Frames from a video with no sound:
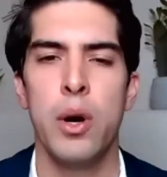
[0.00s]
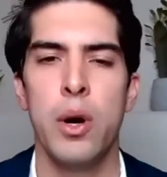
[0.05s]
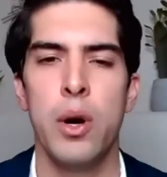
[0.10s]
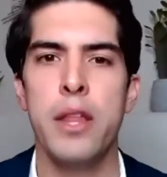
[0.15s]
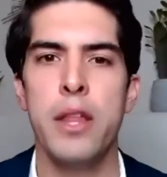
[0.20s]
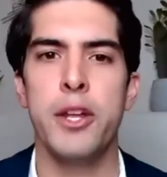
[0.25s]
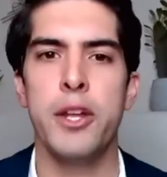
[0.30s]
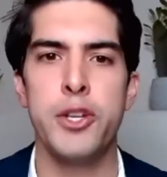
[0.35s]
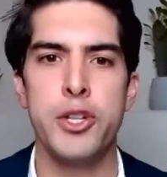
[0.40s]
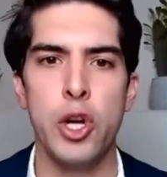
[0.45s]

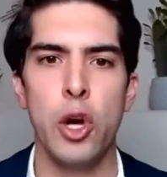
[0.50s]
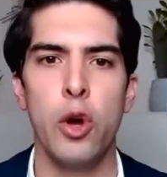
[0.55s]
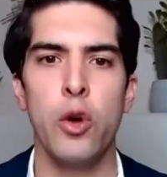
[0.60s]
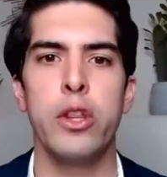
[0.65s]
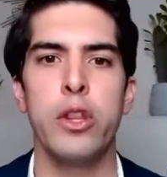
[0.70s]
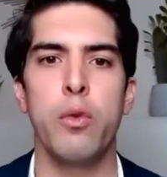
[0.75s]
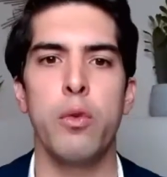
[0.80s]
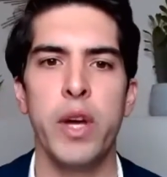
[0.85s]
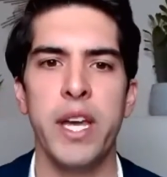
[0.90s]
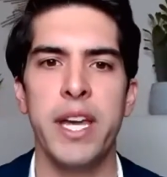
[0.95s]
that show that
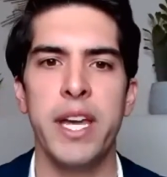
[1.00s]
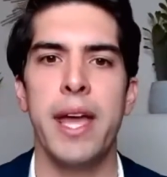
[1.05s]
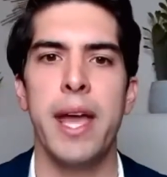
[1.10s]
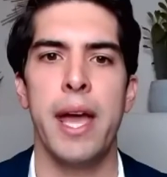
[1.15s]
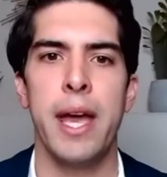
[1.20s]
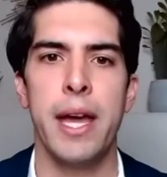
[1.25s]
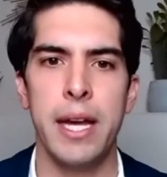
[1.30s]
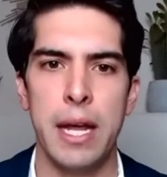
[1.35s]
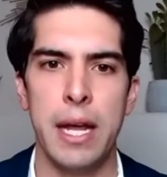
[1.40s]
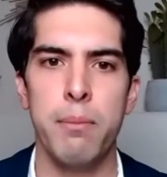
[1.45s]
we can
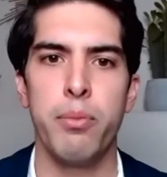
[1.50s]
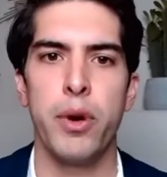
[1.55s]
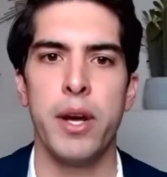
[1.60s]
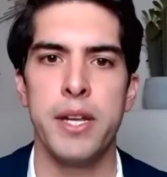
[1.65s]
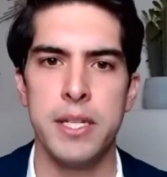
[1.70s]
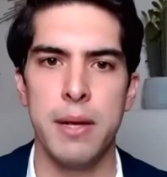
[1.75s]
embrace